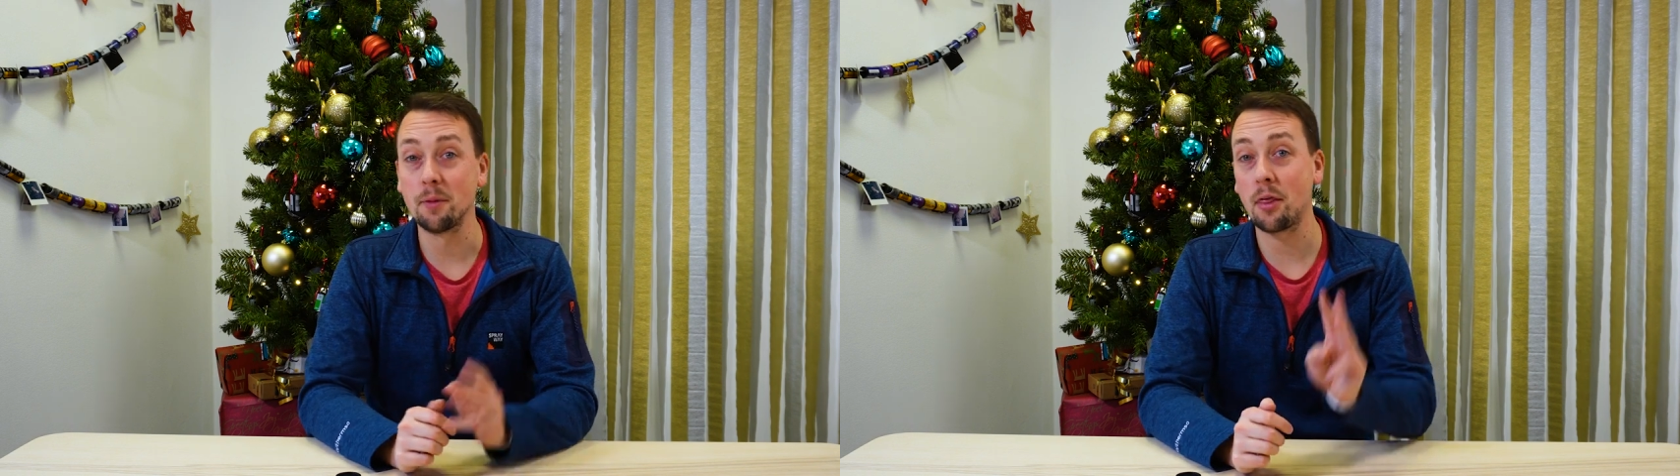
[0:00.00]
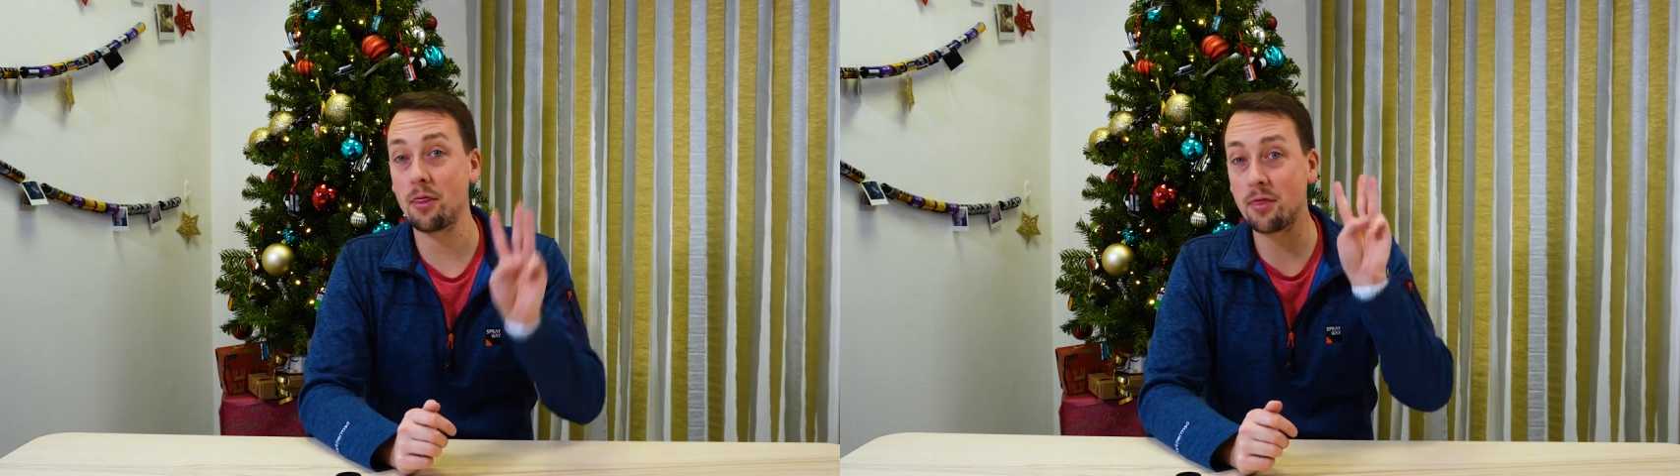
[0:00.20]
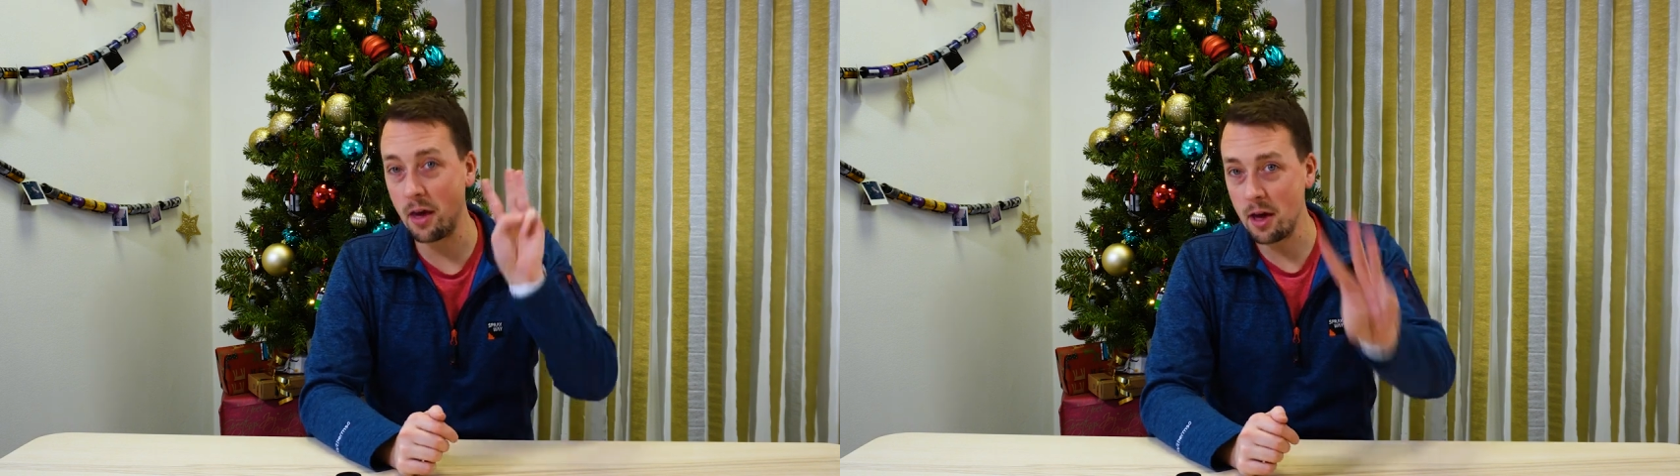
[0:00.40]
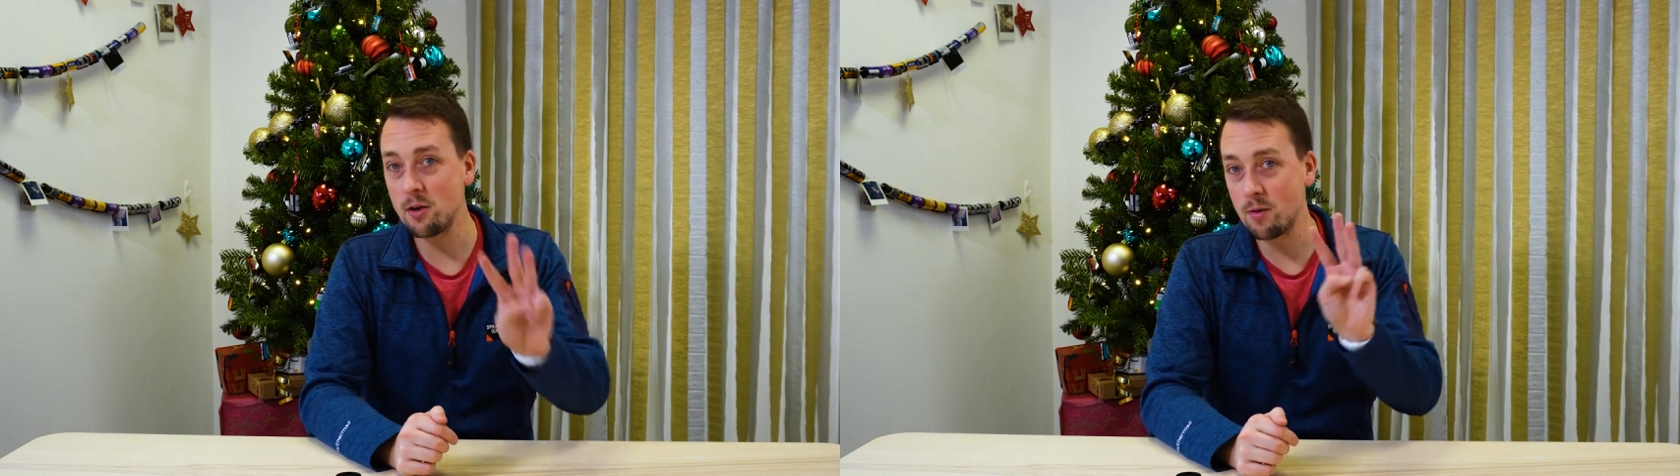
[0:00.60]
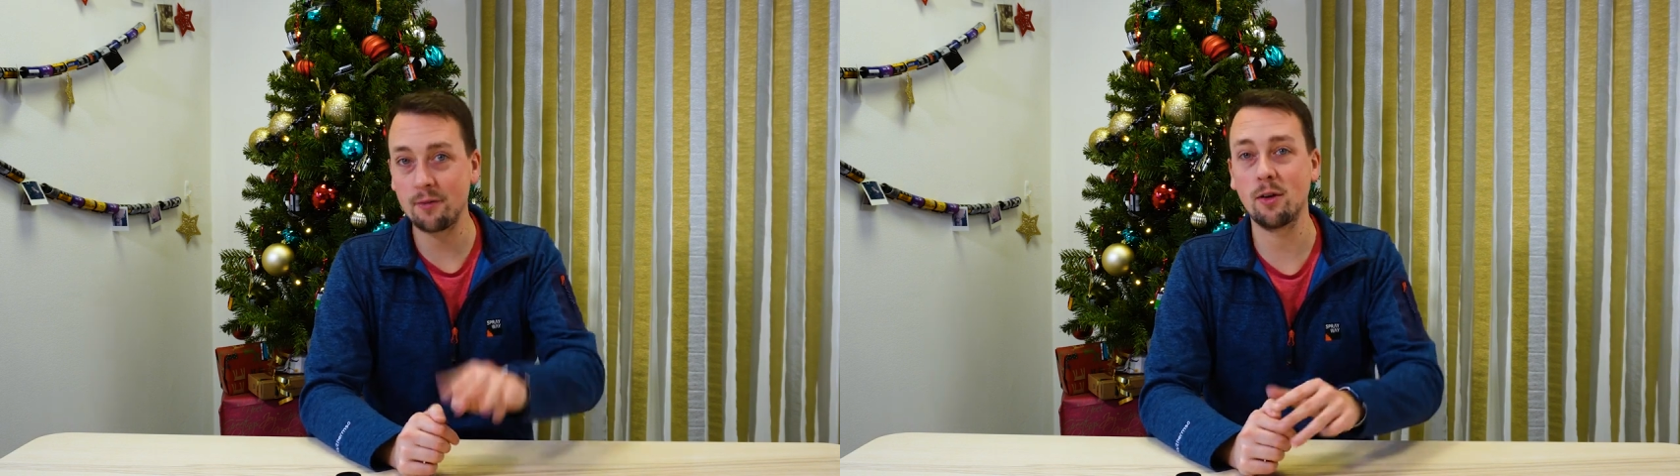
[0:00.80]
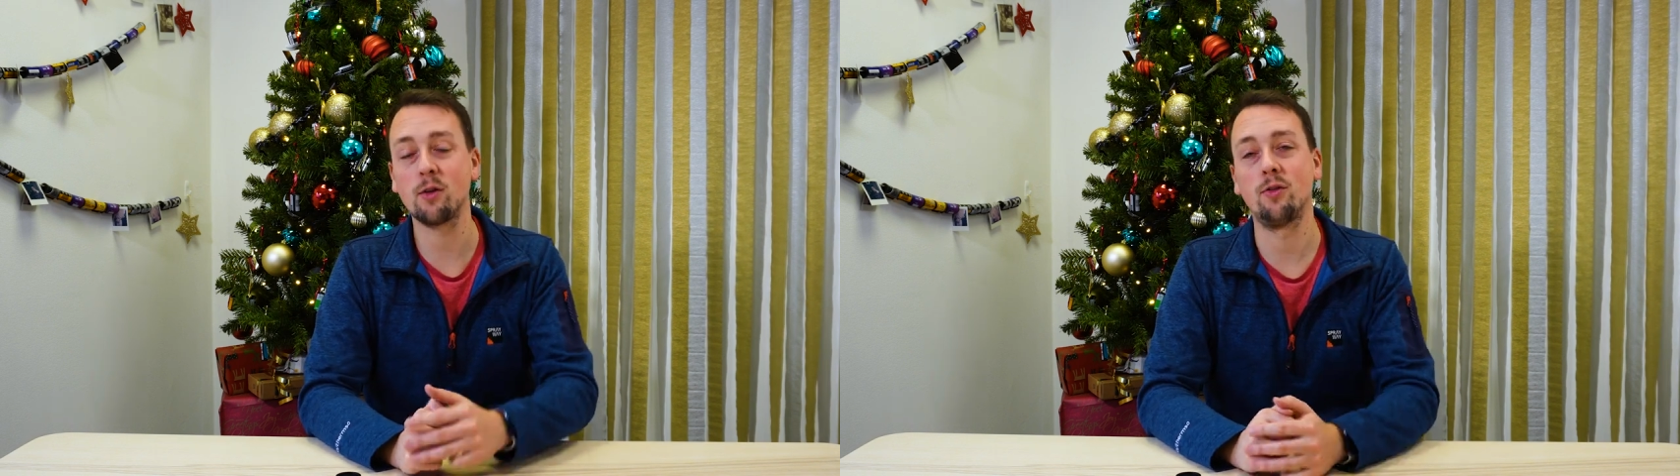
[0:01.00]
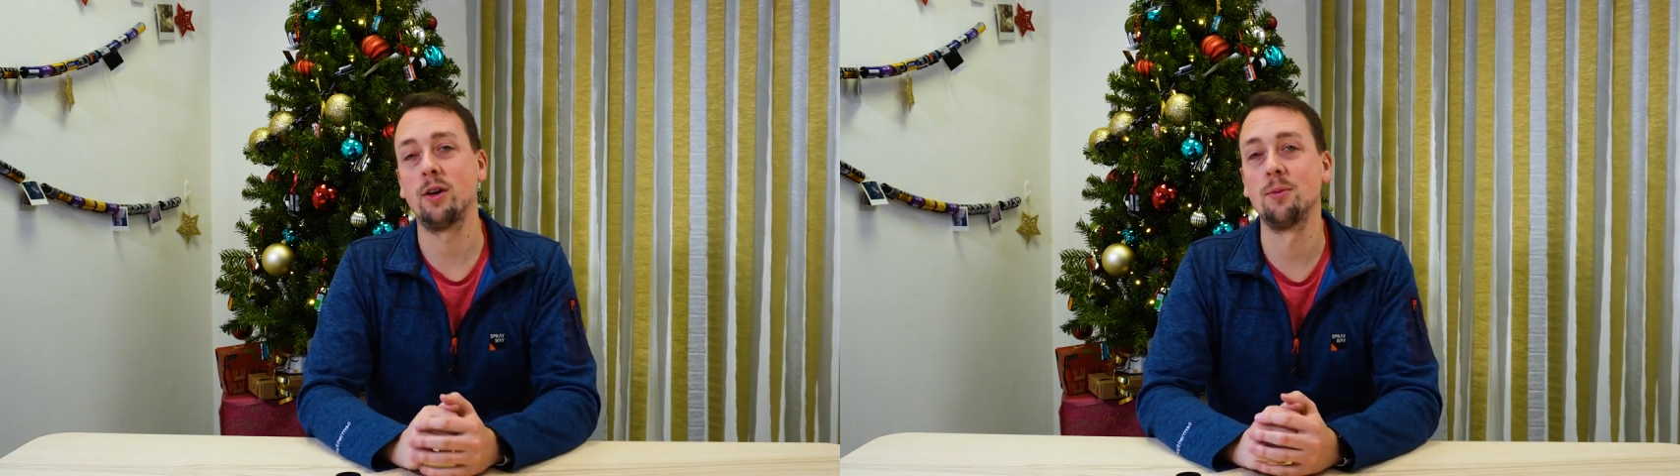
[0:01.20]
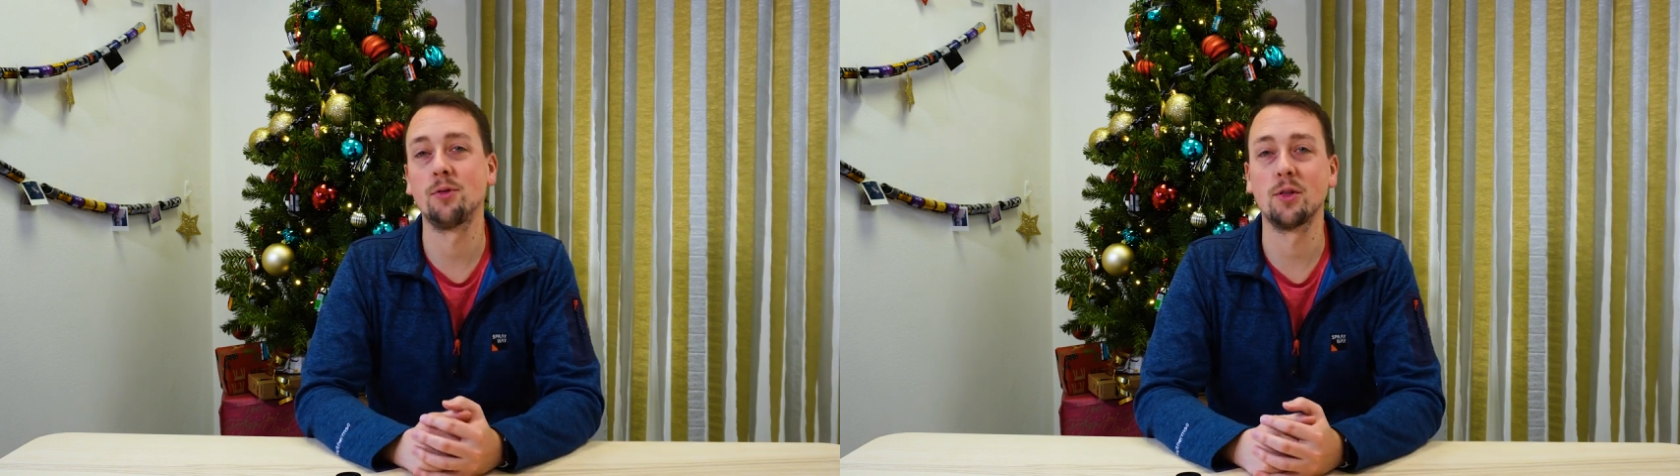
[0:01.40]
the third revolog
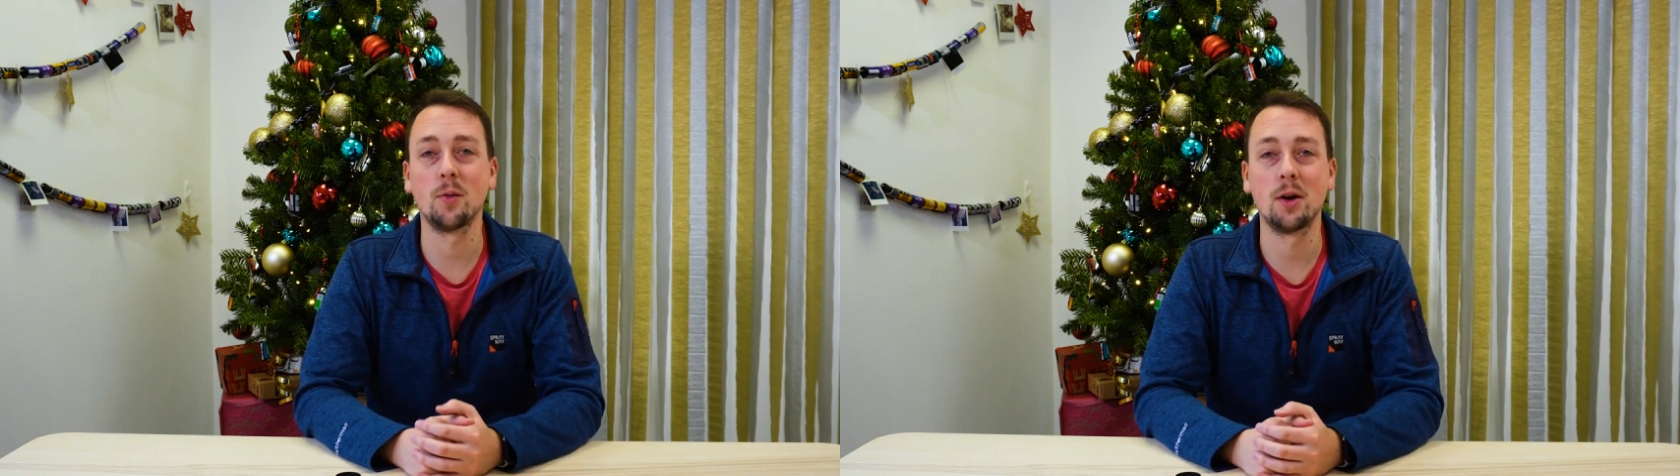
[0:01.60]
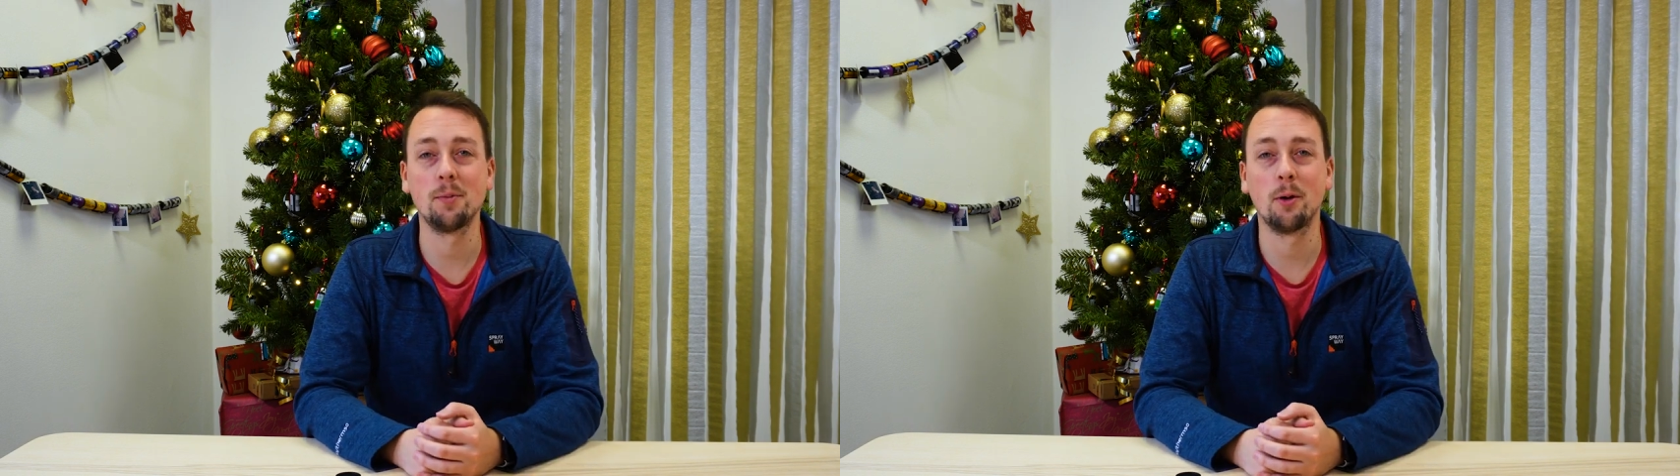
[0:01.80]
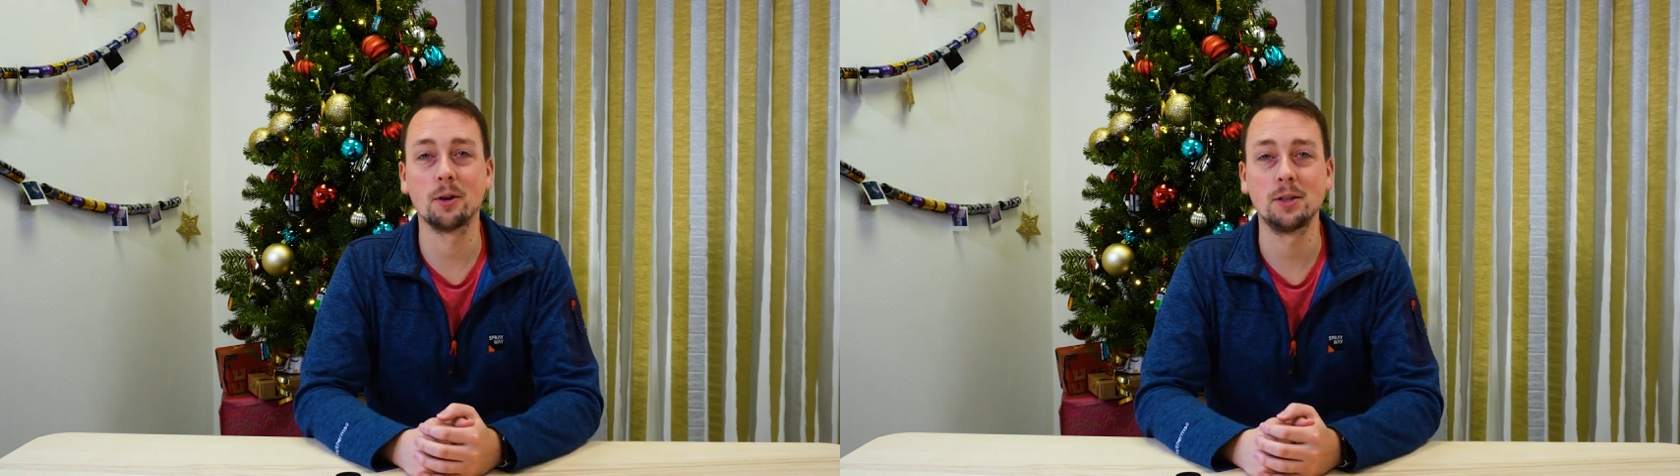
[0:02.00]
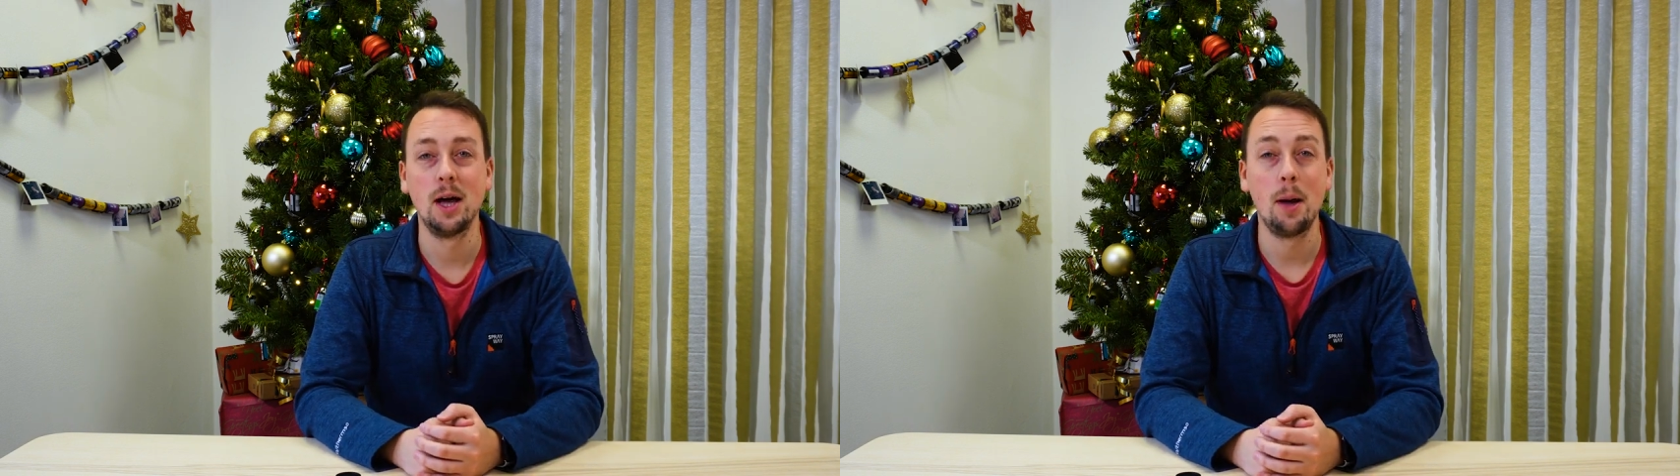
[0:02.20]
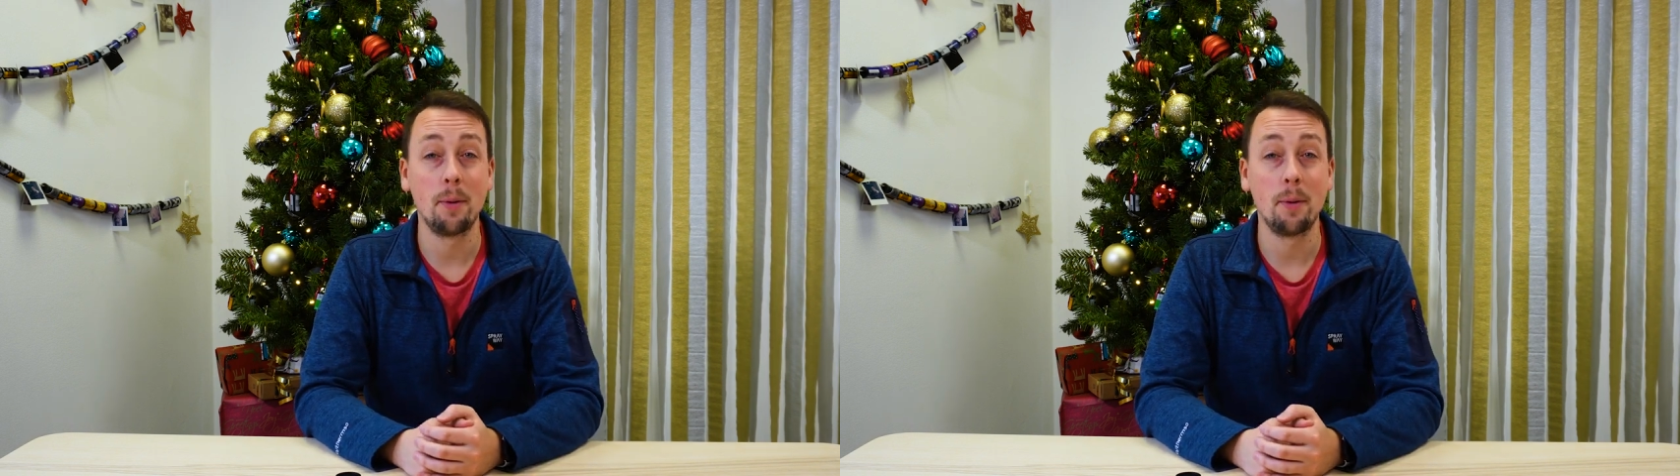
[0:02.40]
film from the Wonder Box,